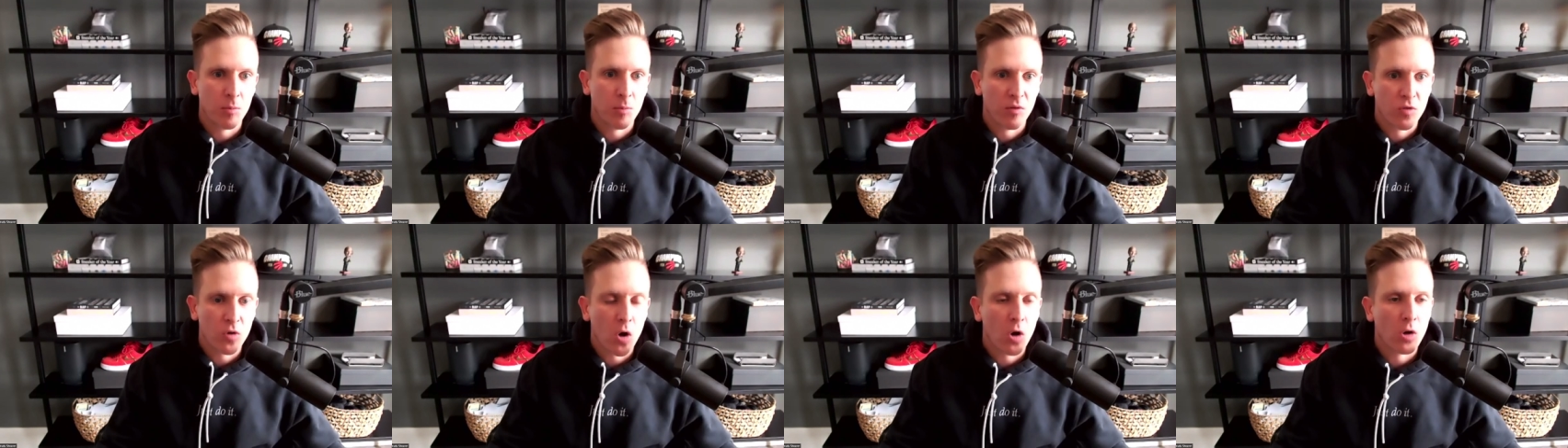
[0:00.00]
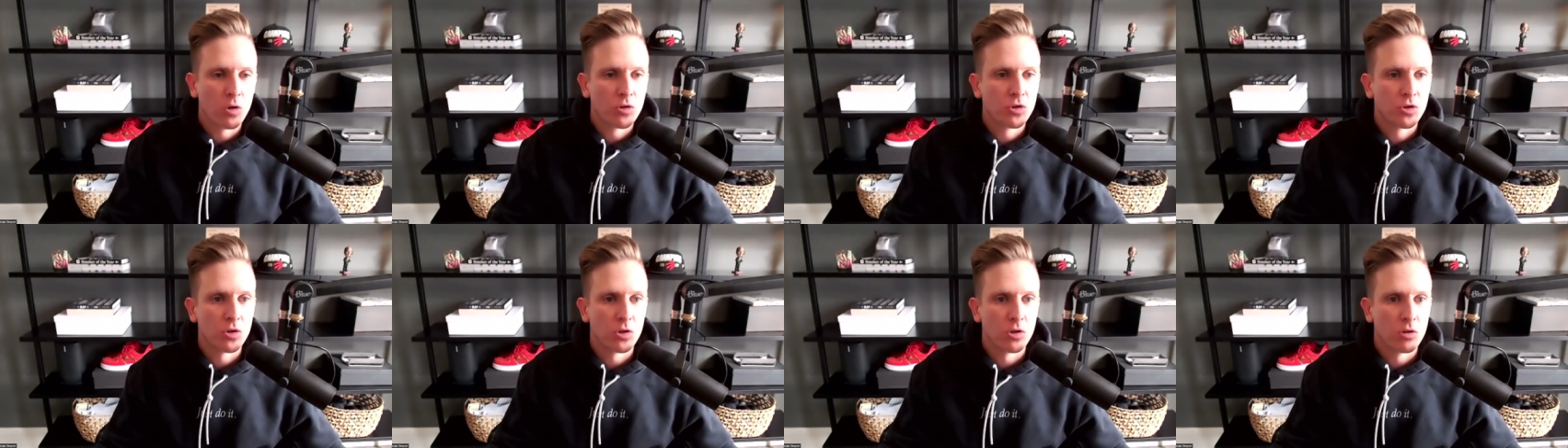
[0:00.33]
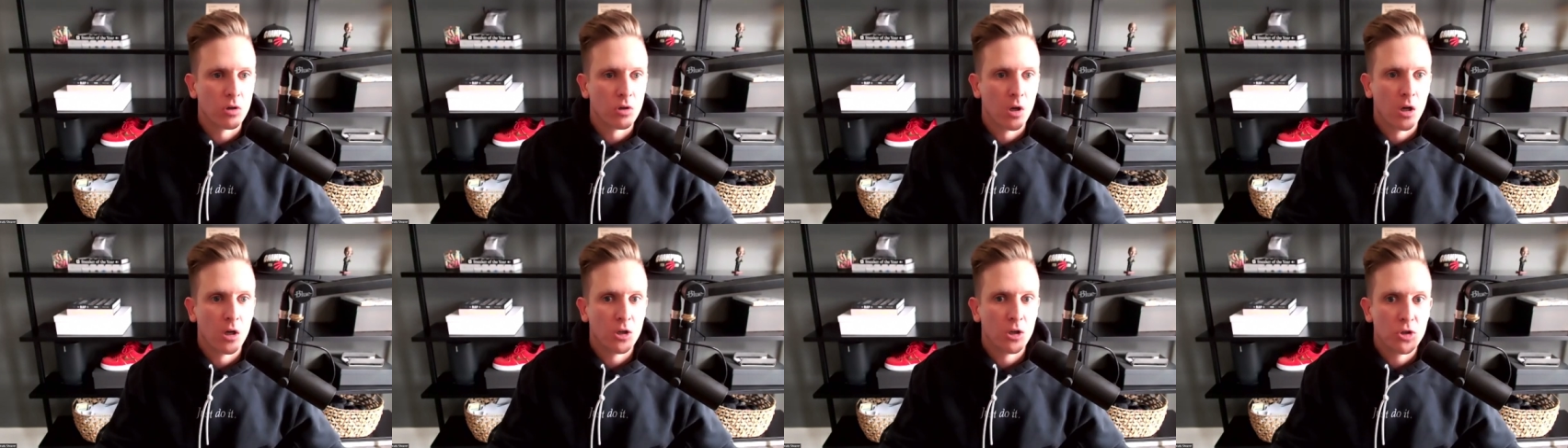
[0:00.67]
of
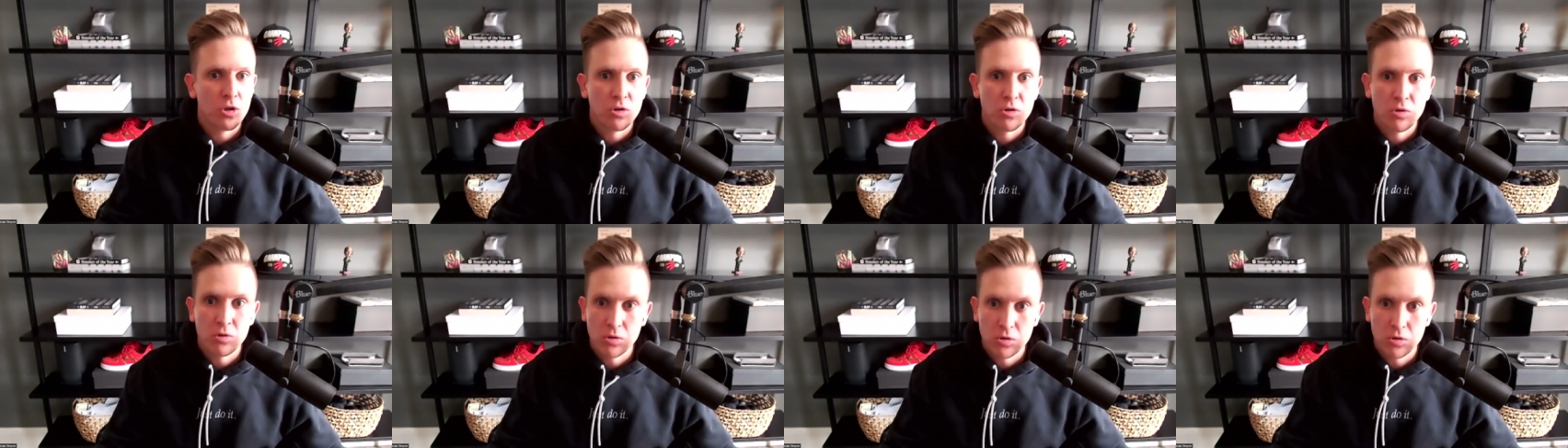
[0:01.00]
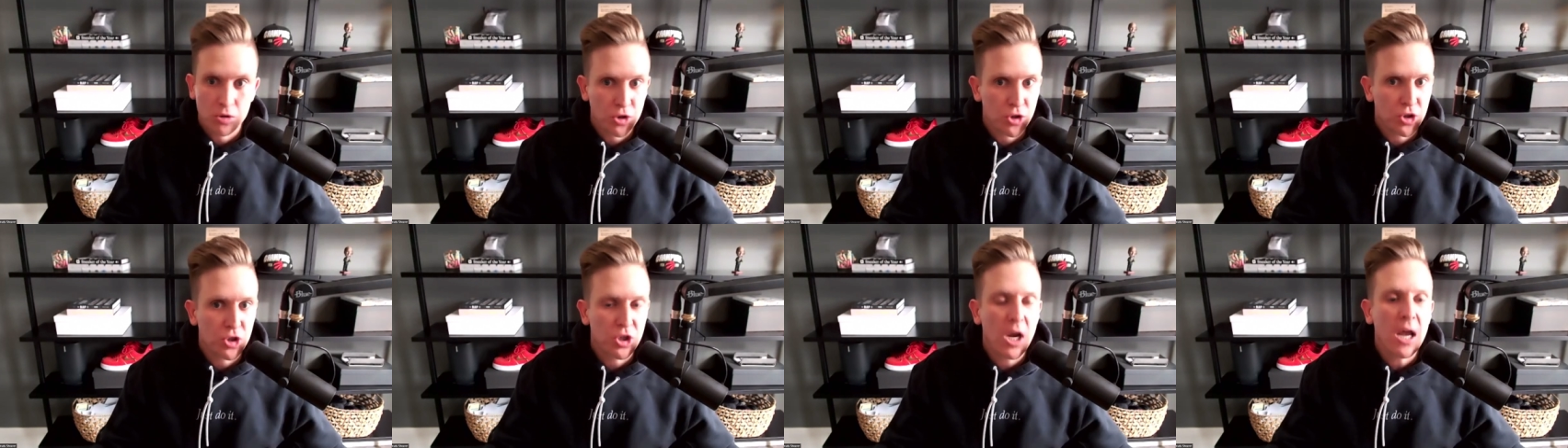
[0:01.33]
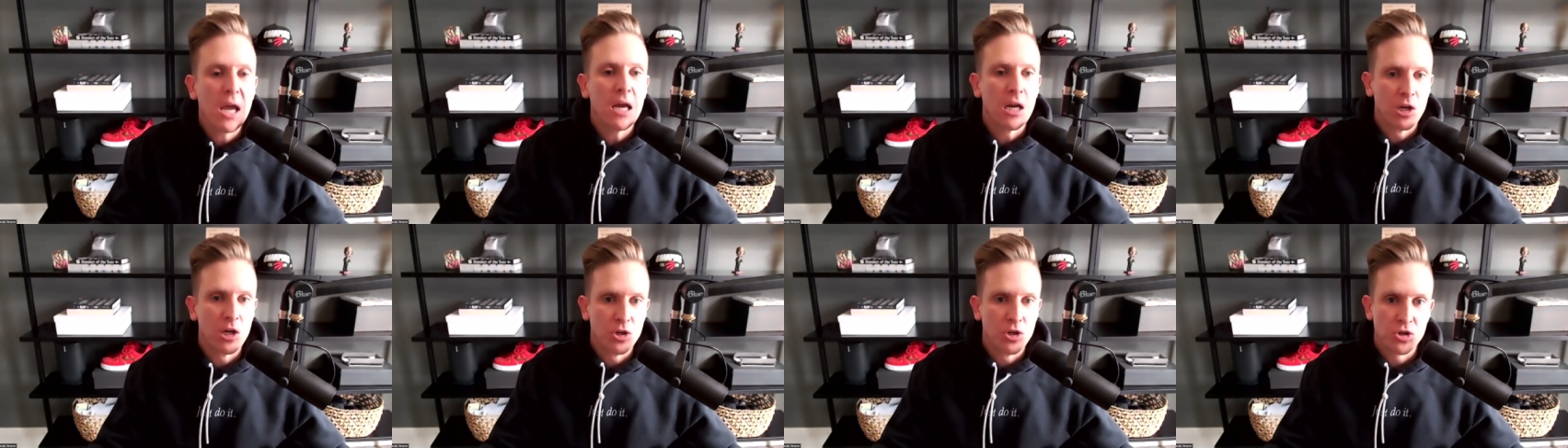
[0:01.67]
culture
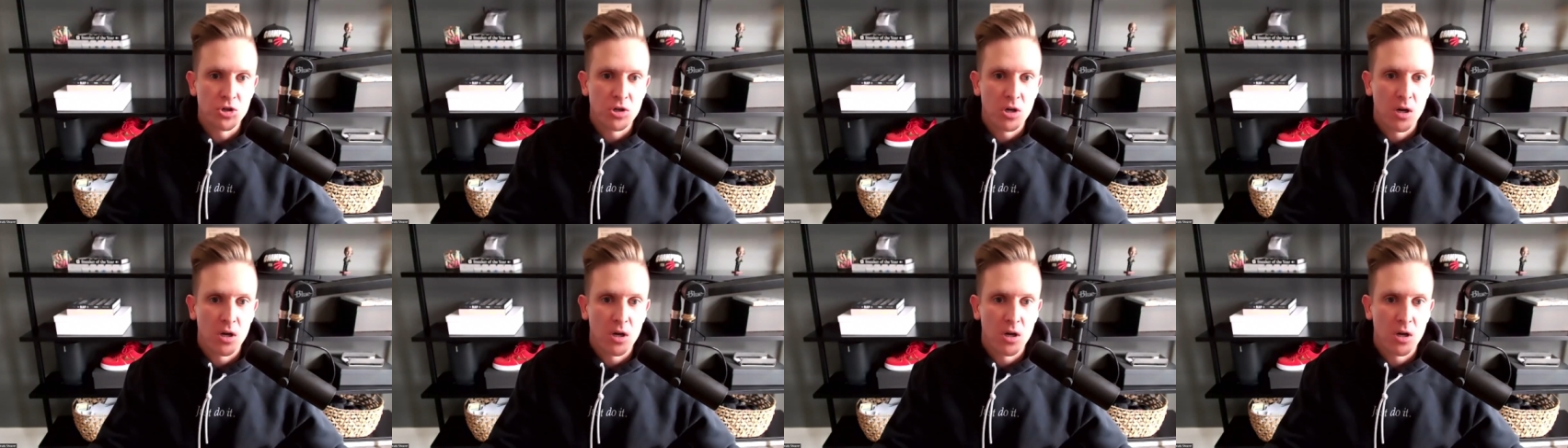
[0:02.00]
change